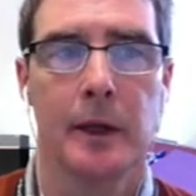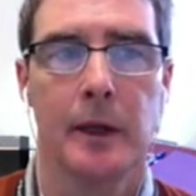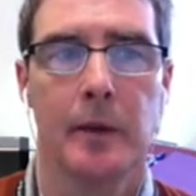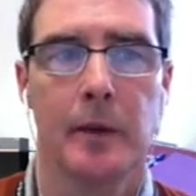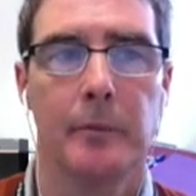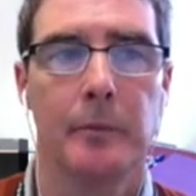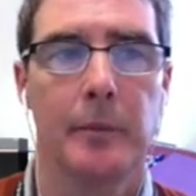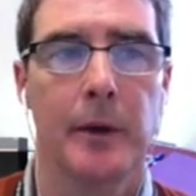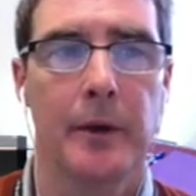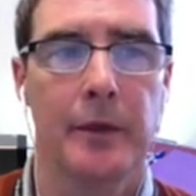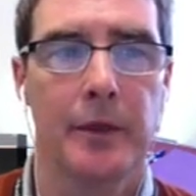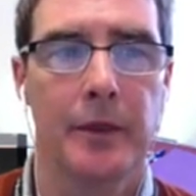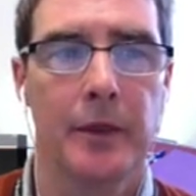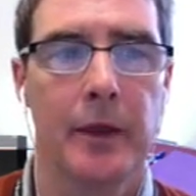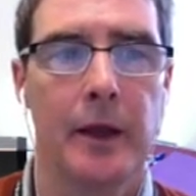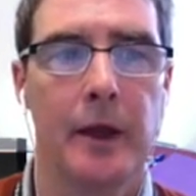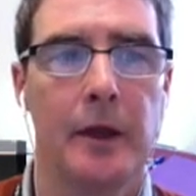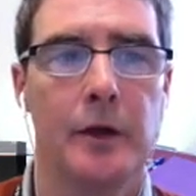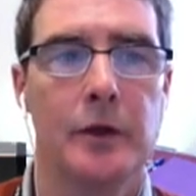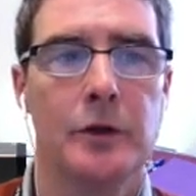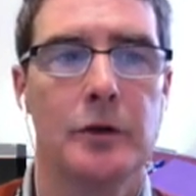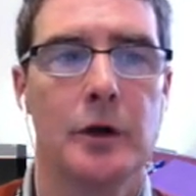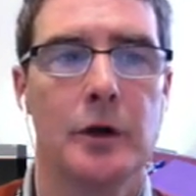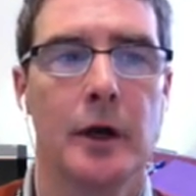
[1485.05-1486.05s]
but then
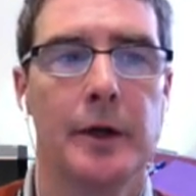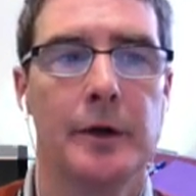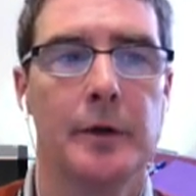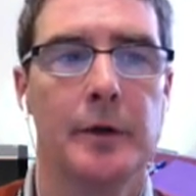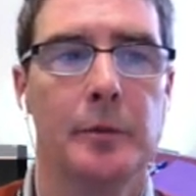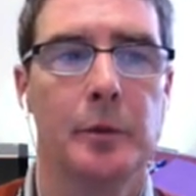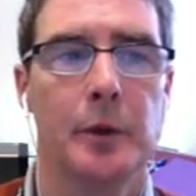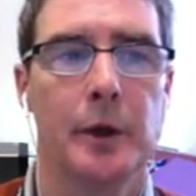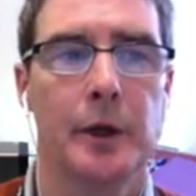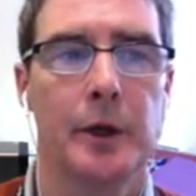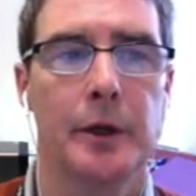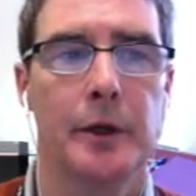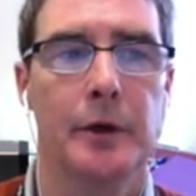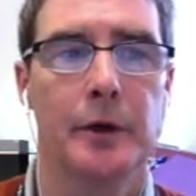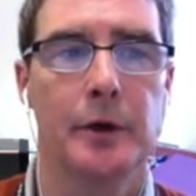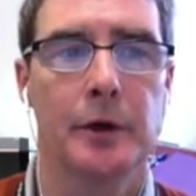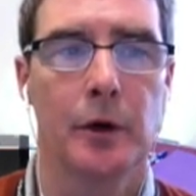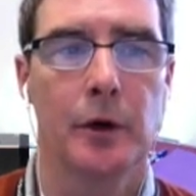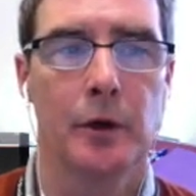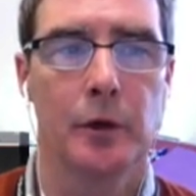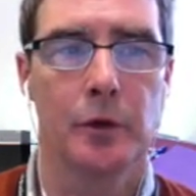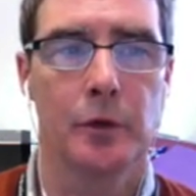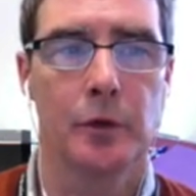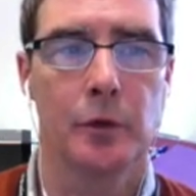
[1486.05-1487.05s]
try to break your
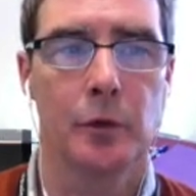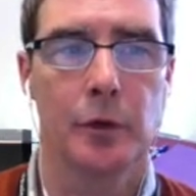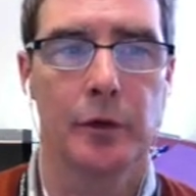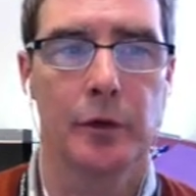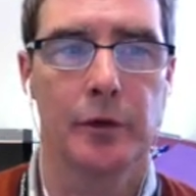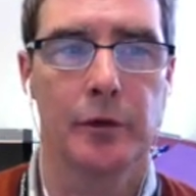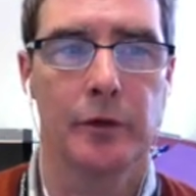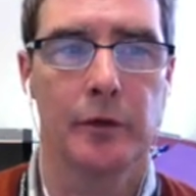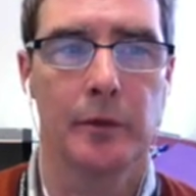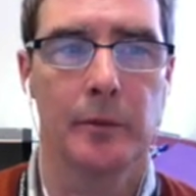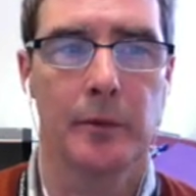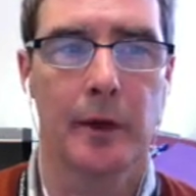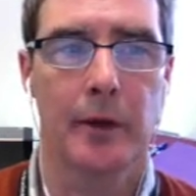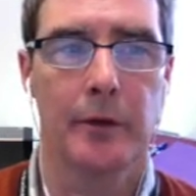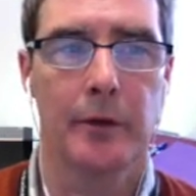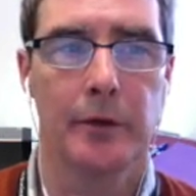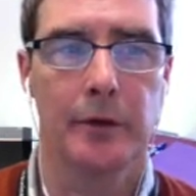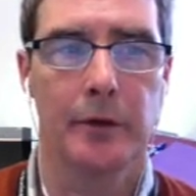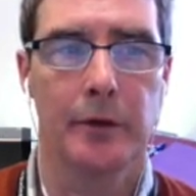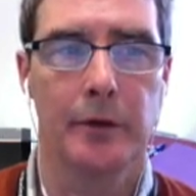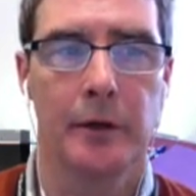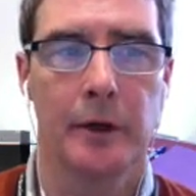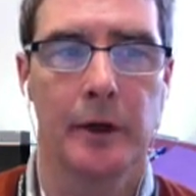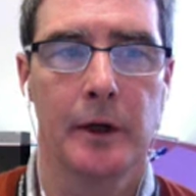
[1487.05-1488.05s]
code with some other
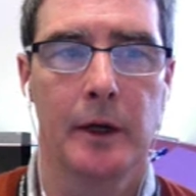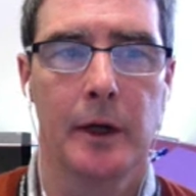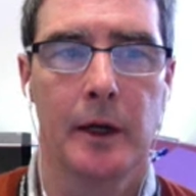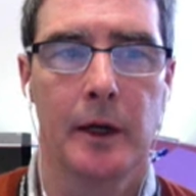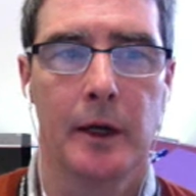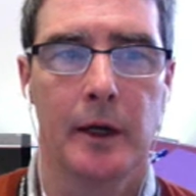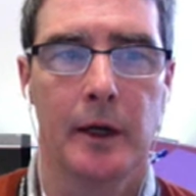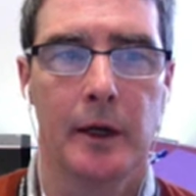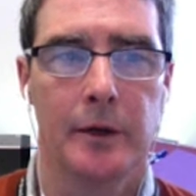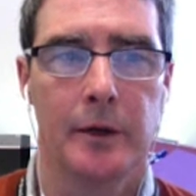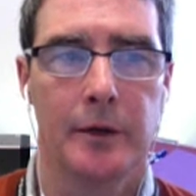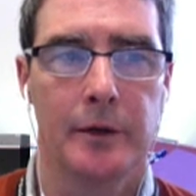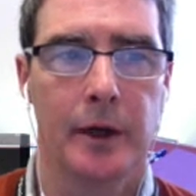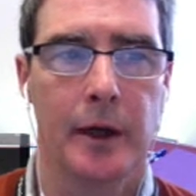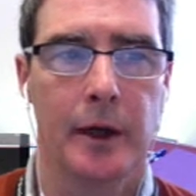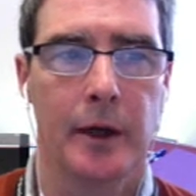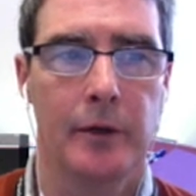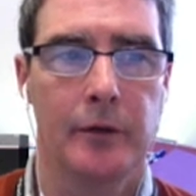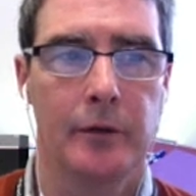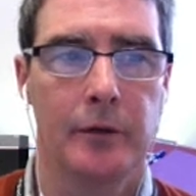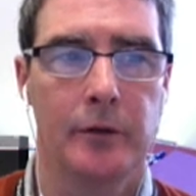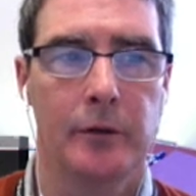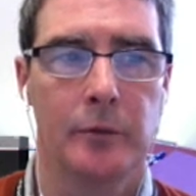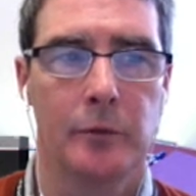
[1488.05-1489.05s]

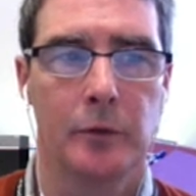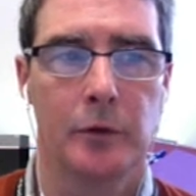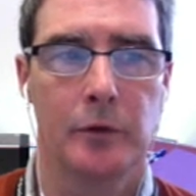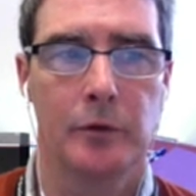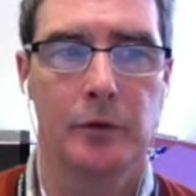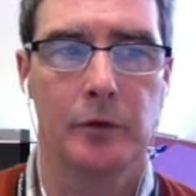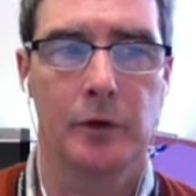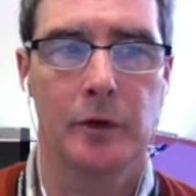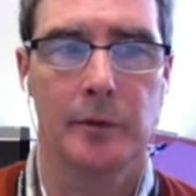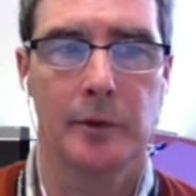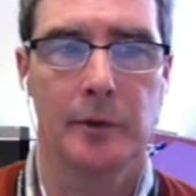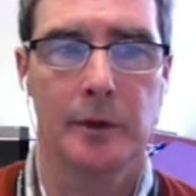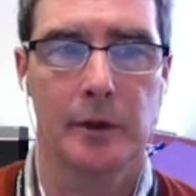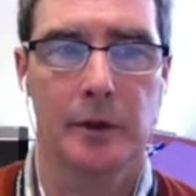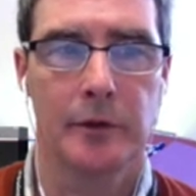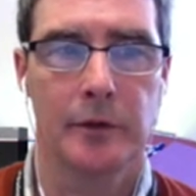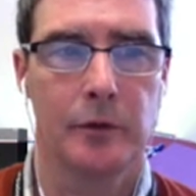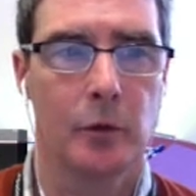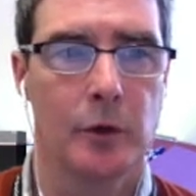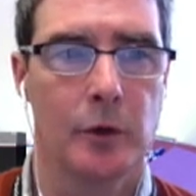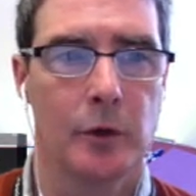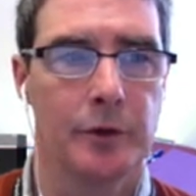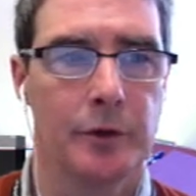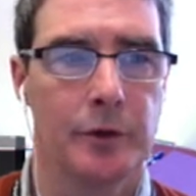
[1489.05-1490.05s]
tests, perform at least
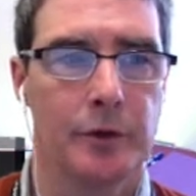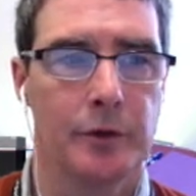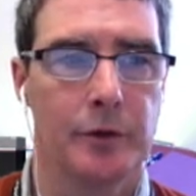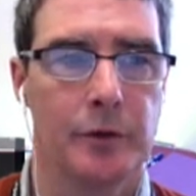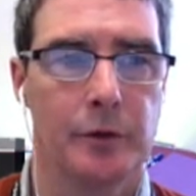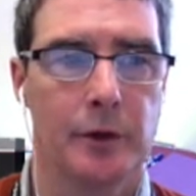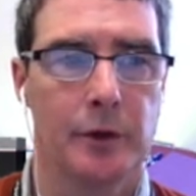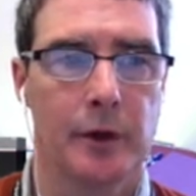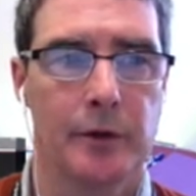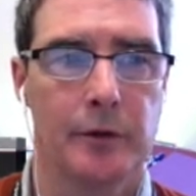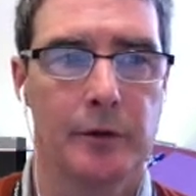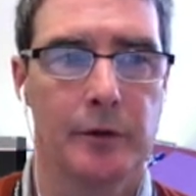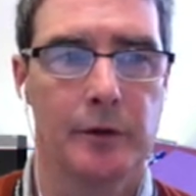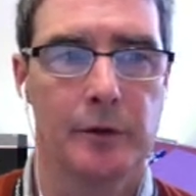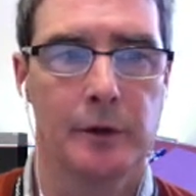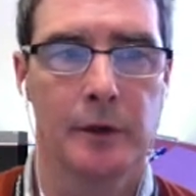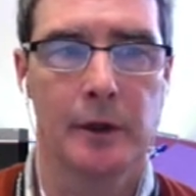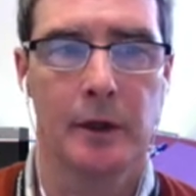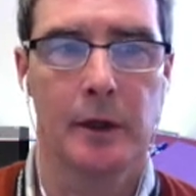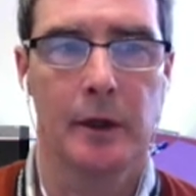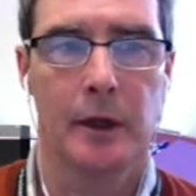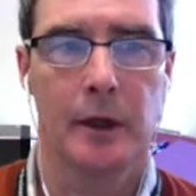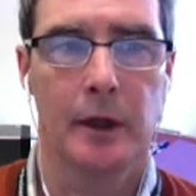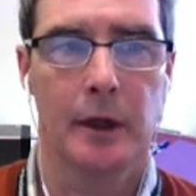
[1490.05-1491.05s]
1 or 2 other
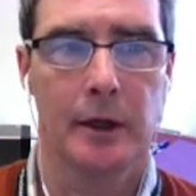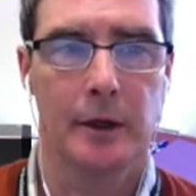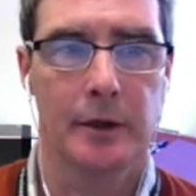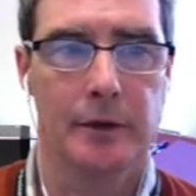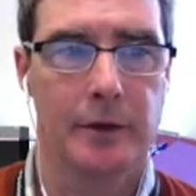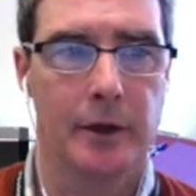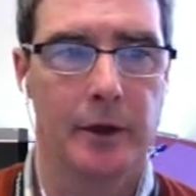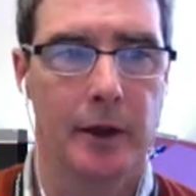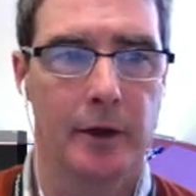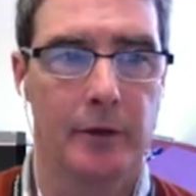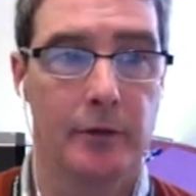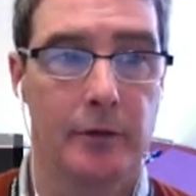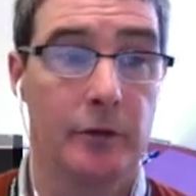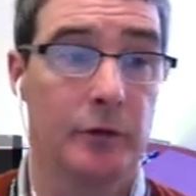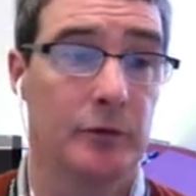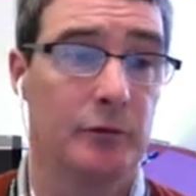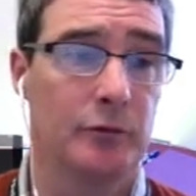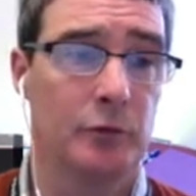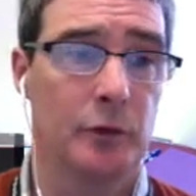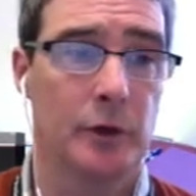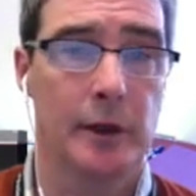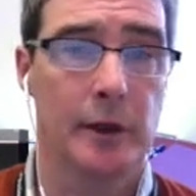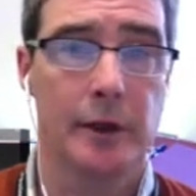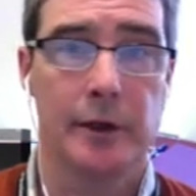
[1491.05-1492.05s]
tests, or
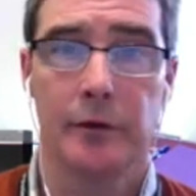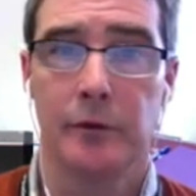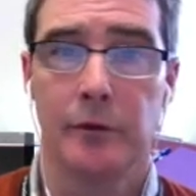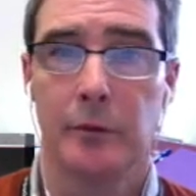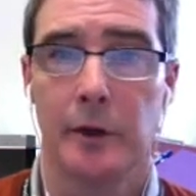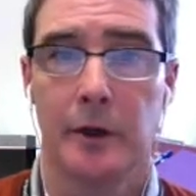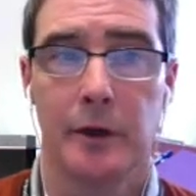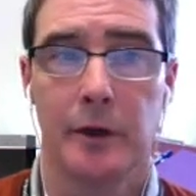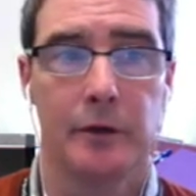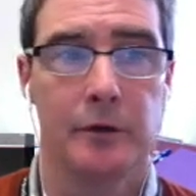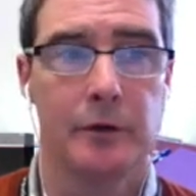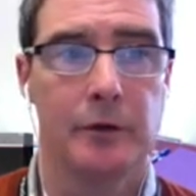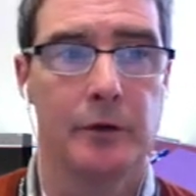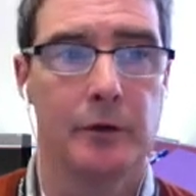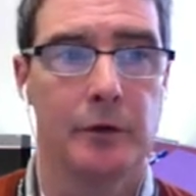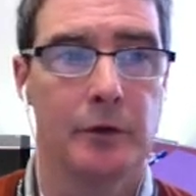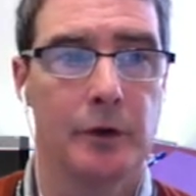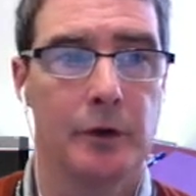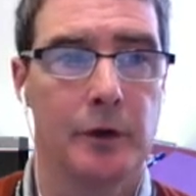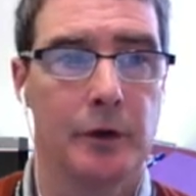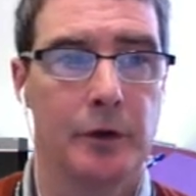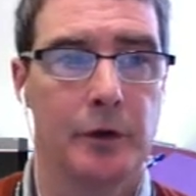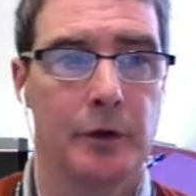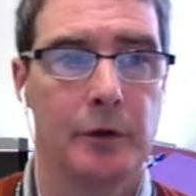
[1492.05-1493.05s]
really as many as you
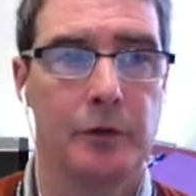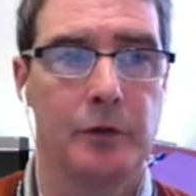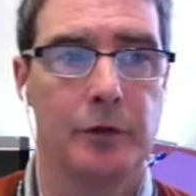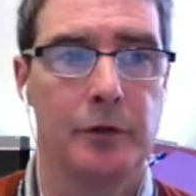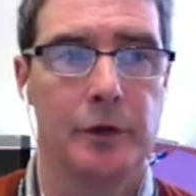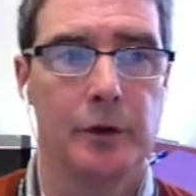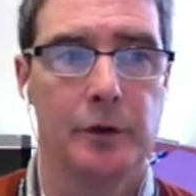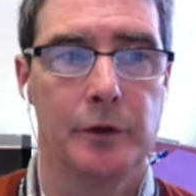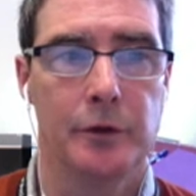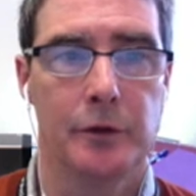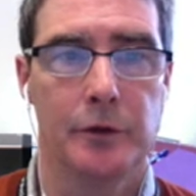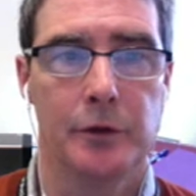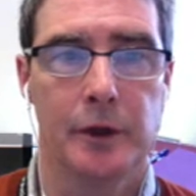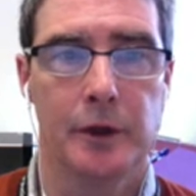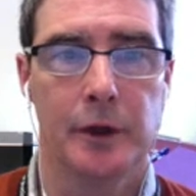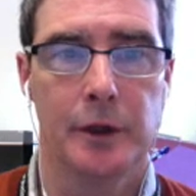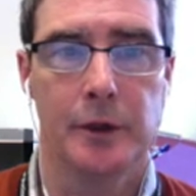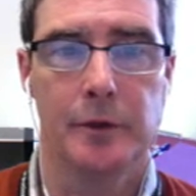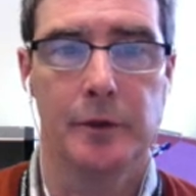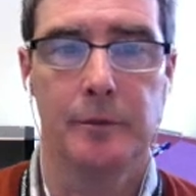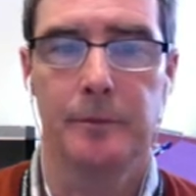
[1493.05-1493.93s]
feel you need.